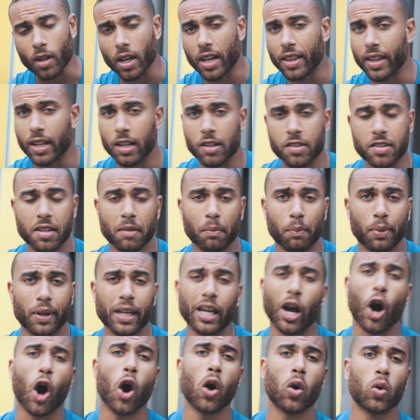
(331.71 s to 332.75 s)
and then
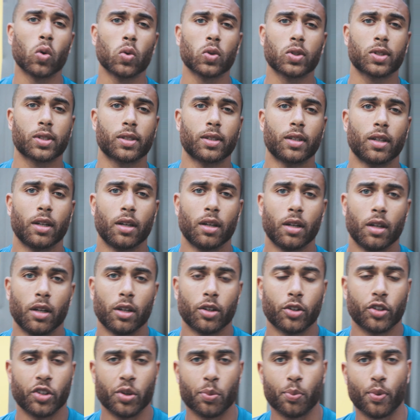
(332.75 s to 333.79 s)
simply hold
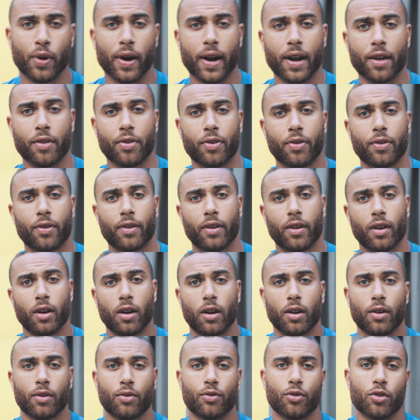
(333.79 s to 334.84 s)
your breath
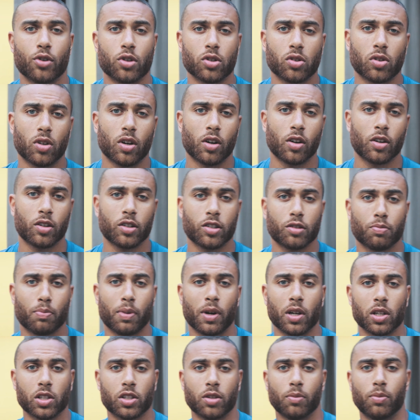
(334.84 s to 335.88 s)
for as long as
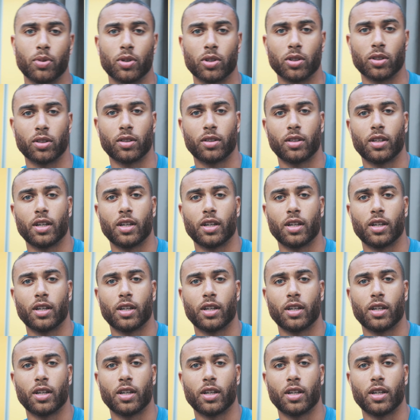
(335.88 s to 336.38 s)
possible.